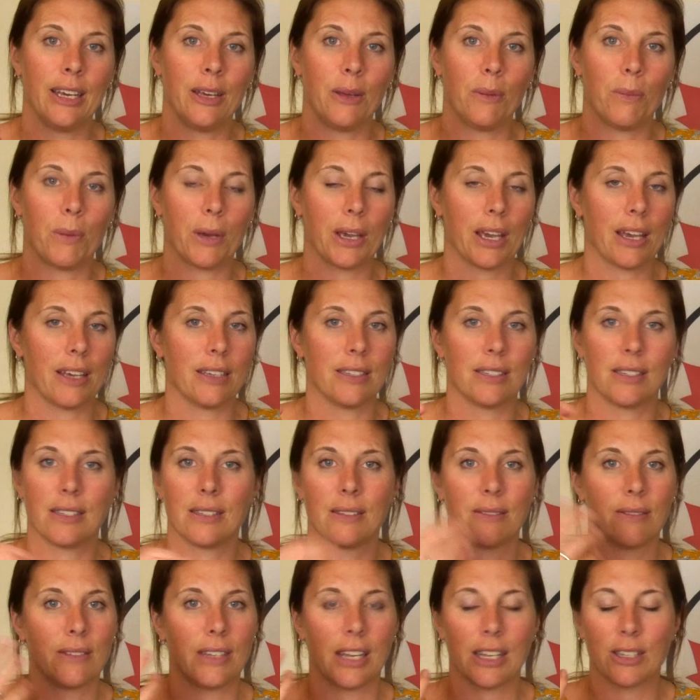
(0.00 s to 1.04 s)
Because
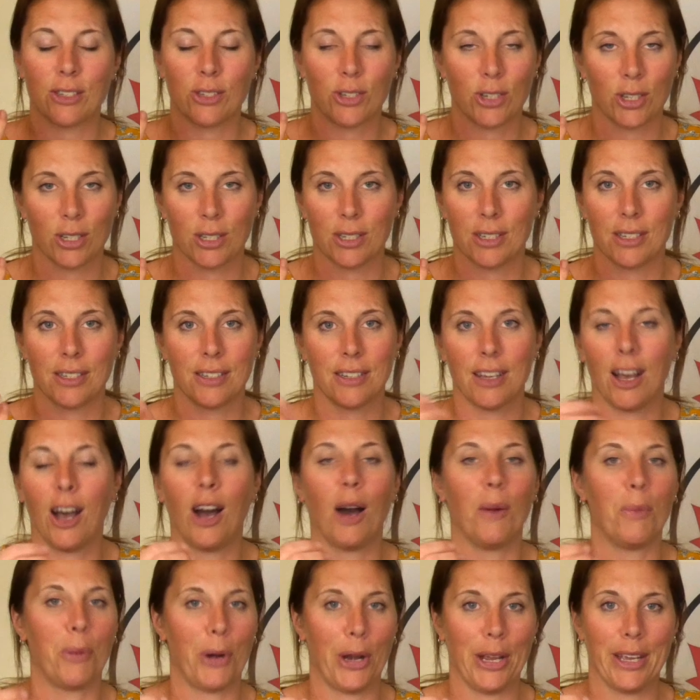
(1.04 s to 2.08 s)
that's just
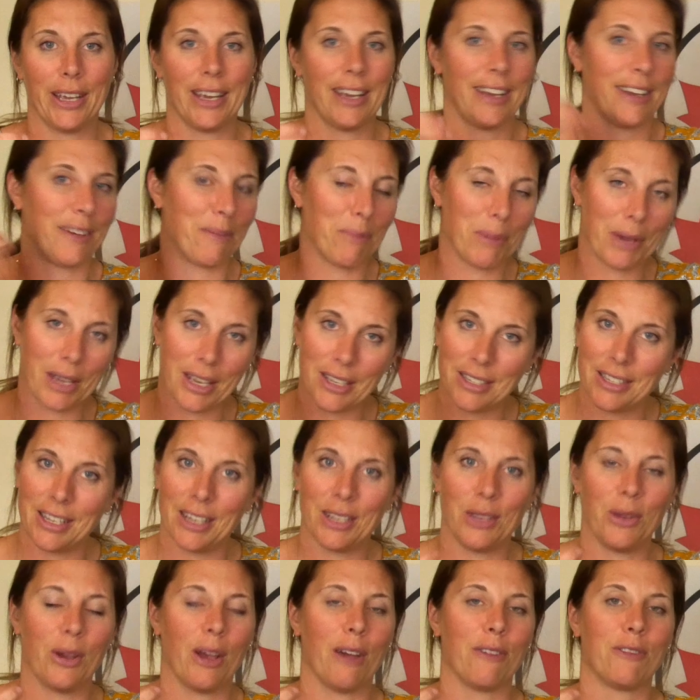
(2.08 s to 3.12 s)
heartbreaking. Because
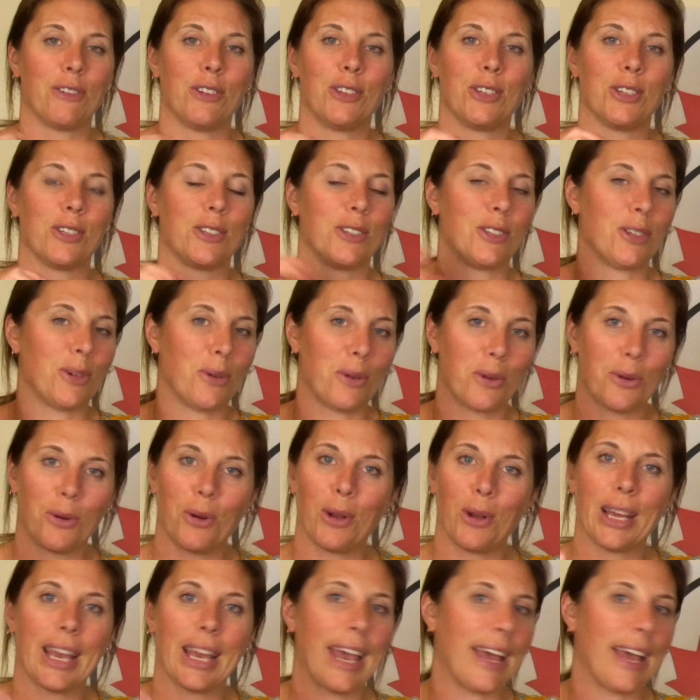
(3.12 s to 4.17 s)
then you have to just do it
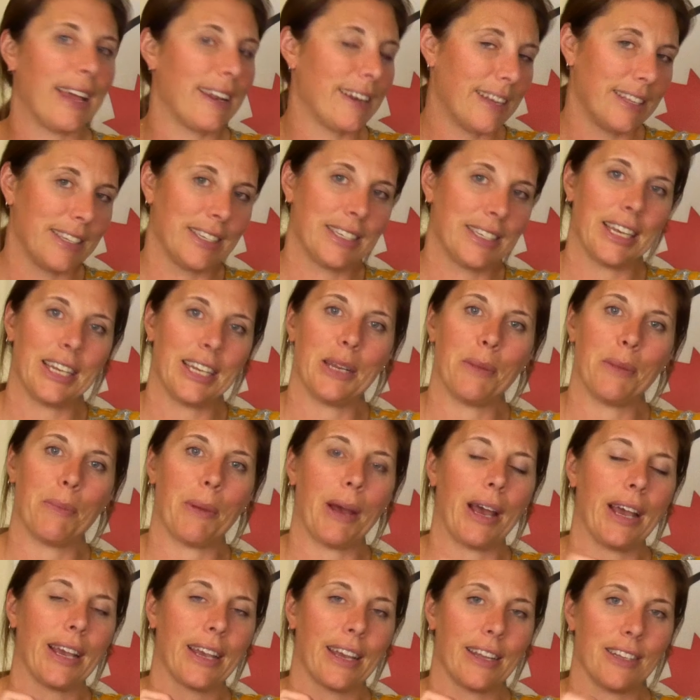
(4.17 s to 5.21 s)
all again and send it
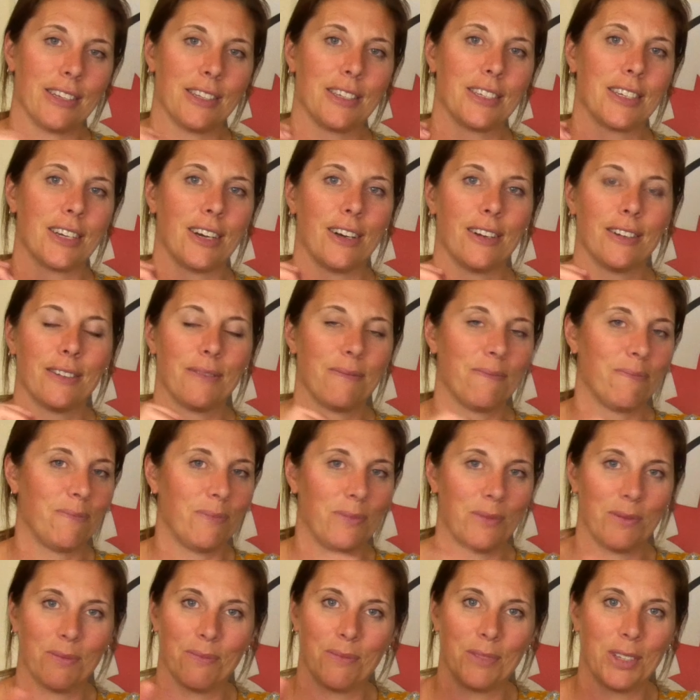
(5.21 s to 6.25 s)
back and start,
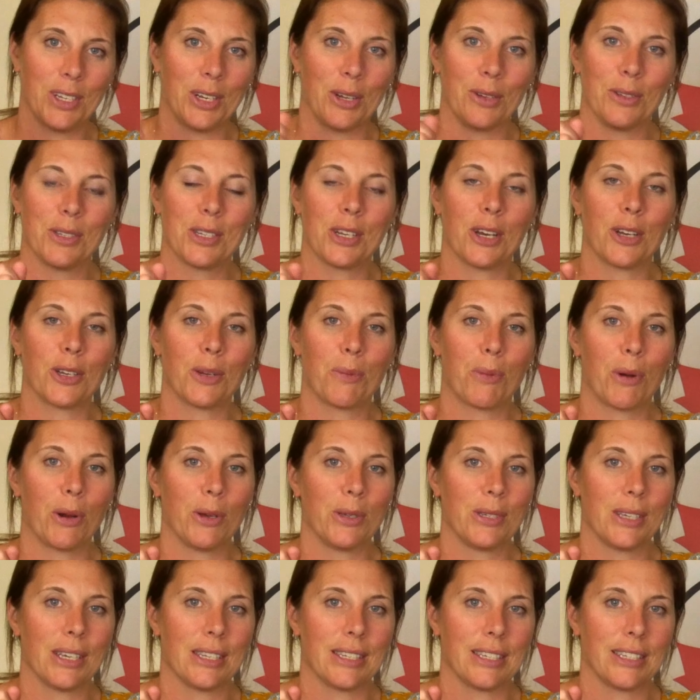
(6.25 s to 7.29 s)
you know, start your
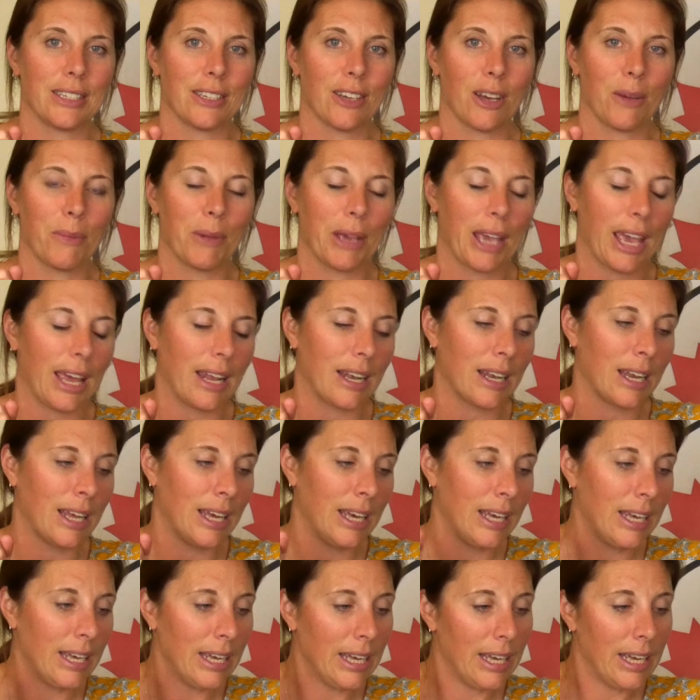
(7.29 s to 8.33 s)
processing time again.
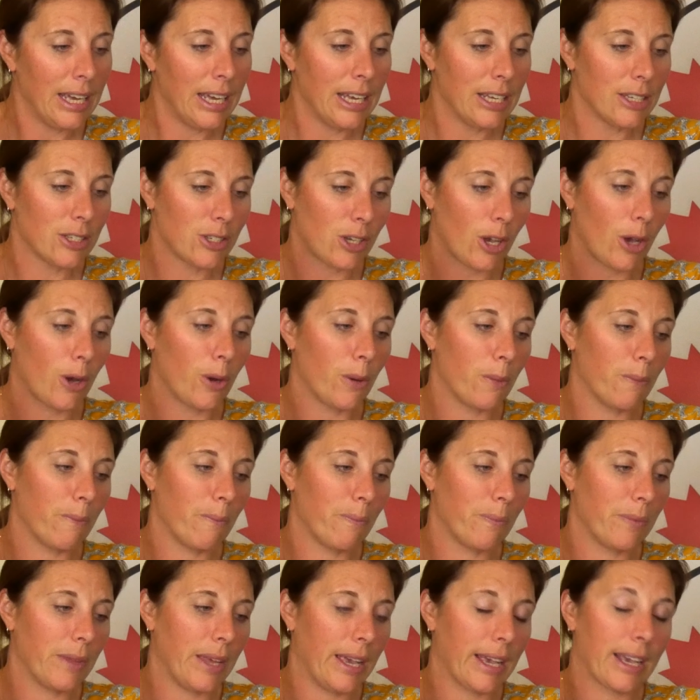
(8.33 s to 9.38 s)
So,
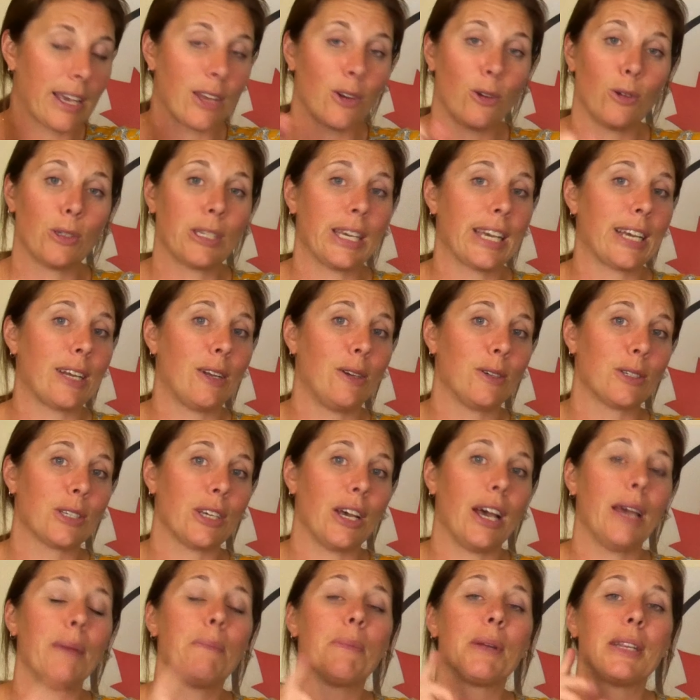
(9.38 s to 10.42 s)
it can all take a long
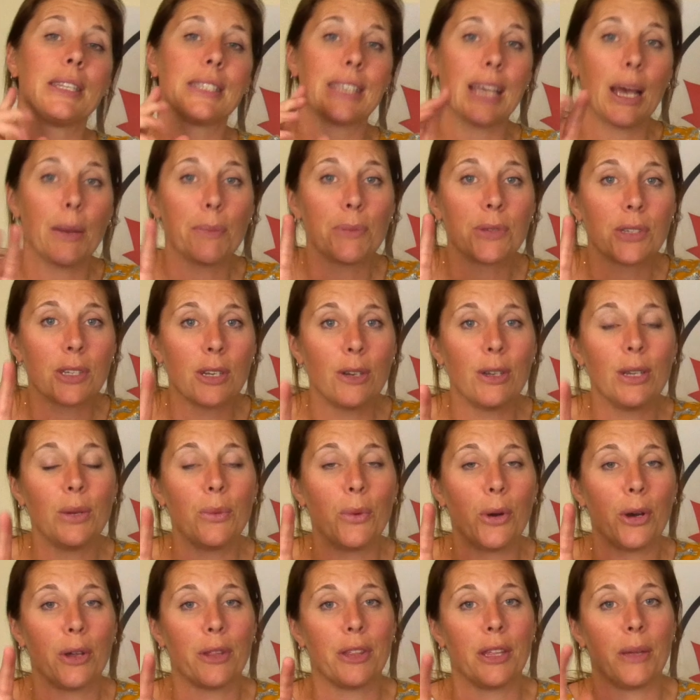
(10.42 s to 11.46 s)
time, but it's absolutely
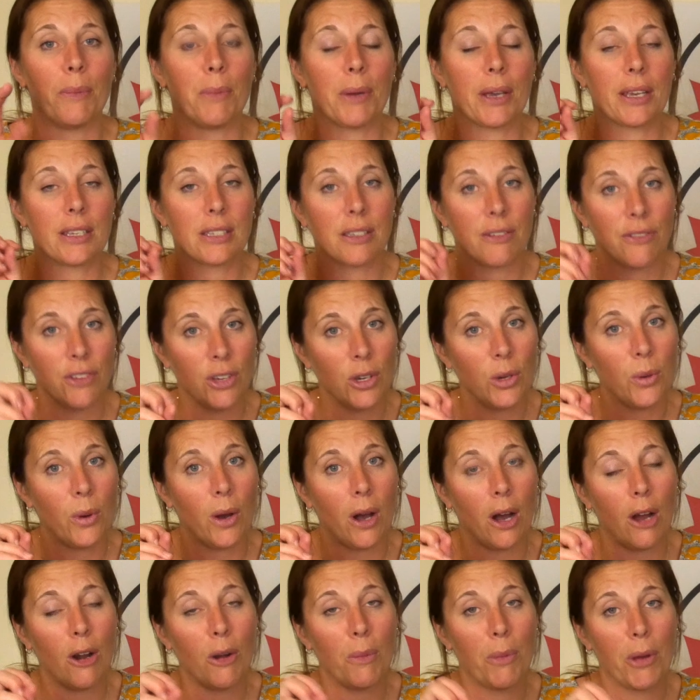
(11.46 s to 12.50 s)
worth it because if you
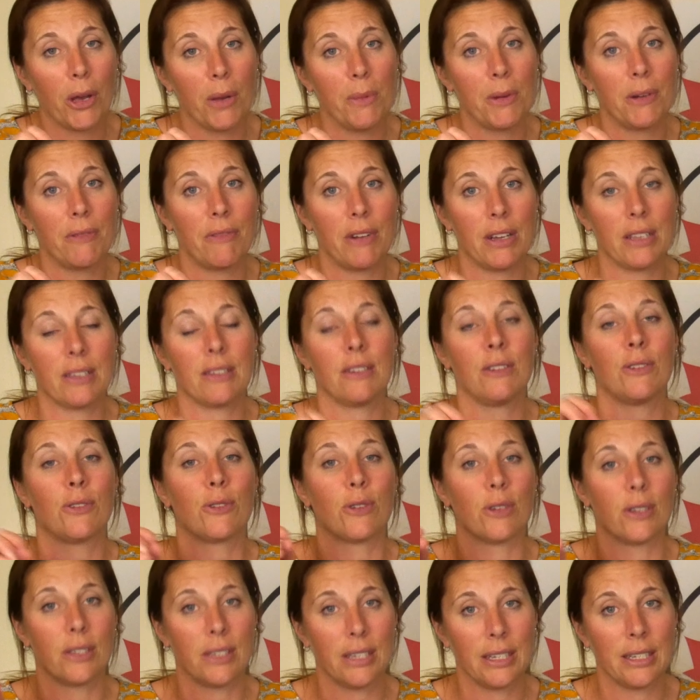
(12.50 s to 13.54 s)
are a permanent resident or
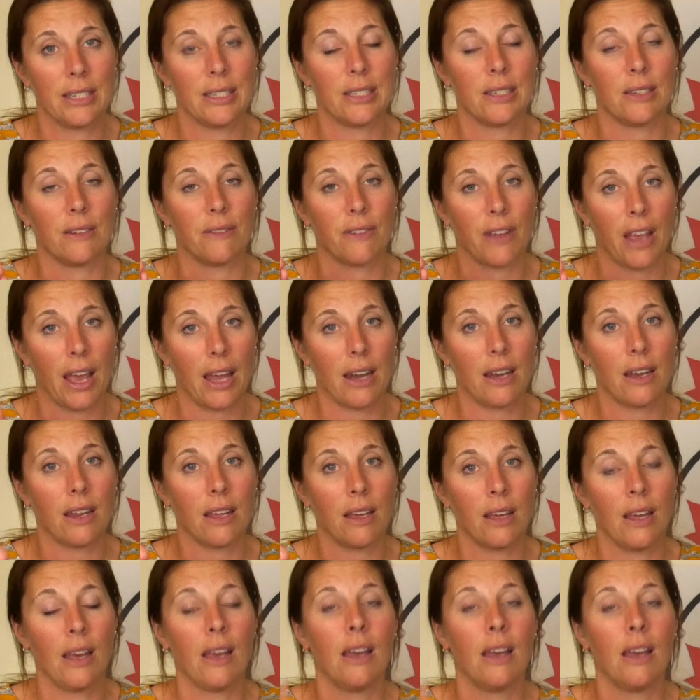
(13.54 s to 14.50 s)
a citizen of Canada,